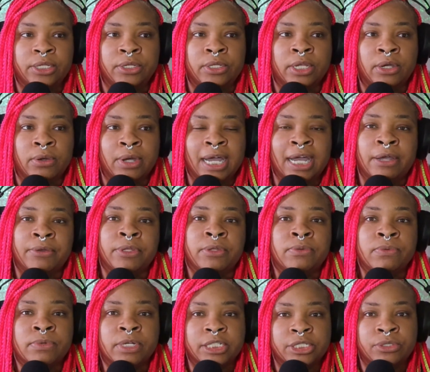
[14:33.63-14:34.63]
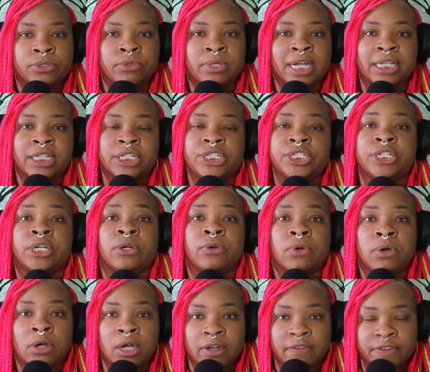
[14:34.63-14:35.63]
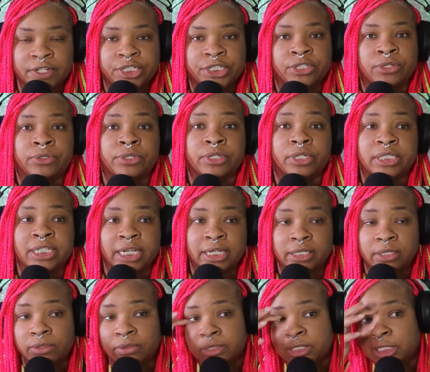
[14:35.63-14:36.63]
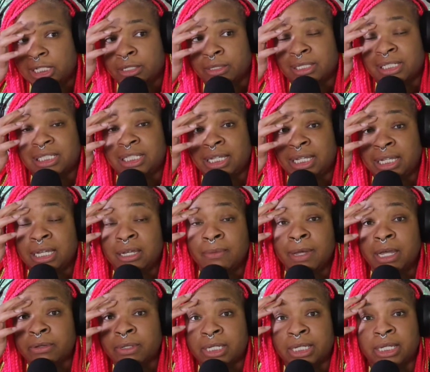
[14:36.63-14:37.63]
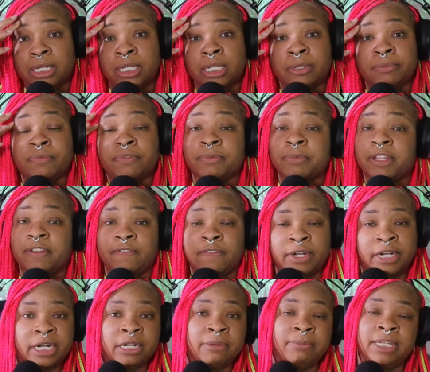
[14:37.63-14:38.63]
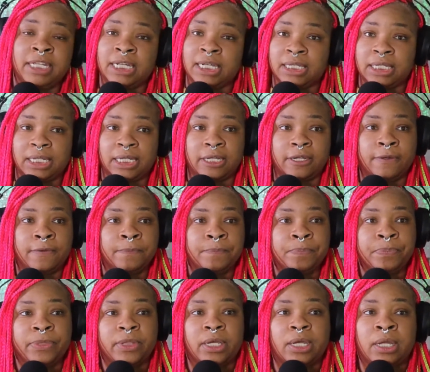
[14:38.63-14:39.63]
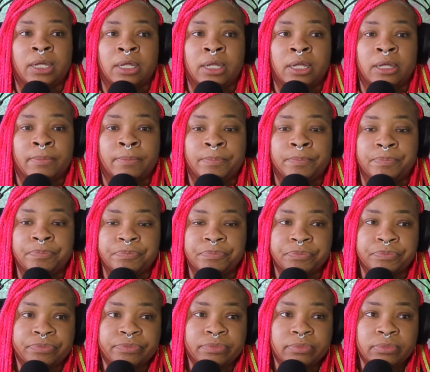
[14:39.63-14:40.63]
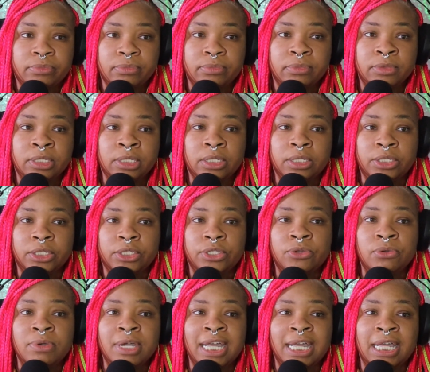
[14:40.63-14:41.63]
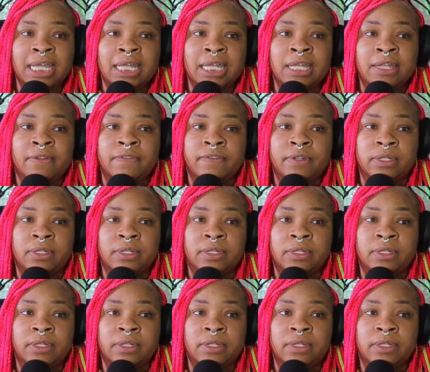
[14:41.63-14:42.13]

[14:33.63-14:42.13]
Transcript: how you want to kind of show off and show your technical skills, think about GitHub from the very beginning. Um you have